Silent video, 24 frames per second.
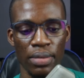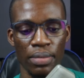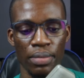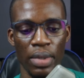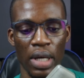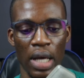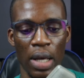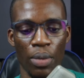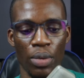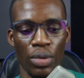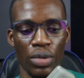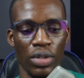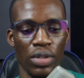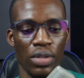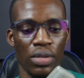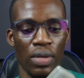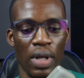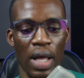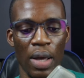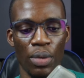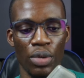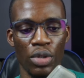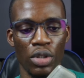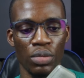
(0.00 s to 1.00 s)
I want
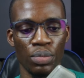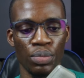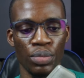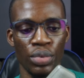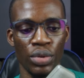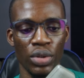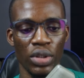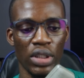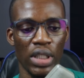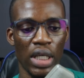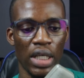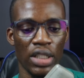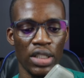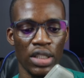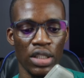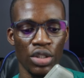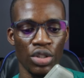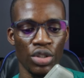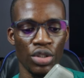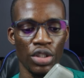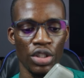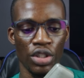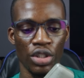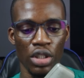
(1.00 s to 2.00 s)
to put this into
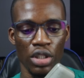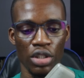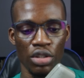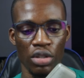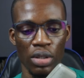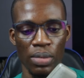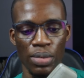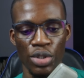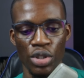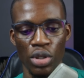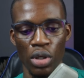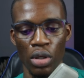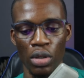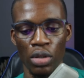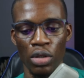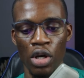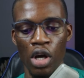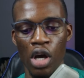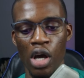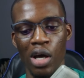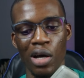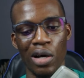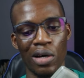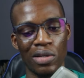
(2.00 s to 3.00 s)
the subscription
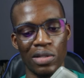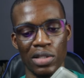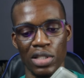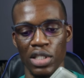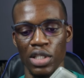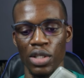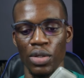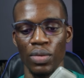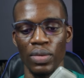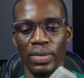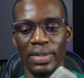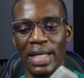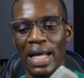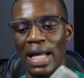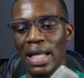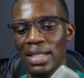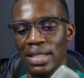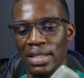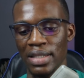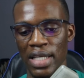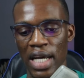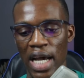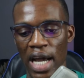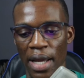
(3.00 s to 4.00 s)
until that
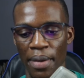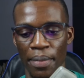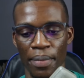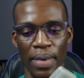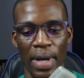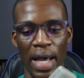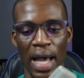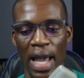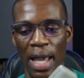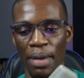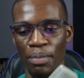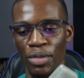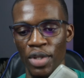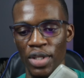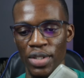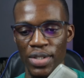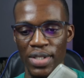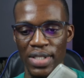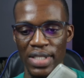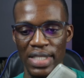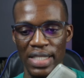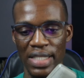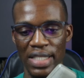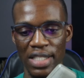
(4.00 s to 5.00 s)
time. I'm not
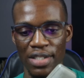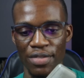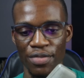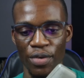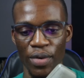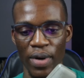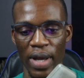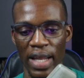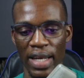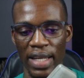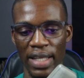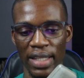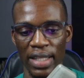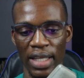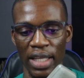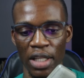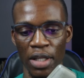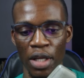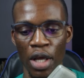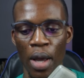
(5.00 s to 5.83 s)
using this for anything.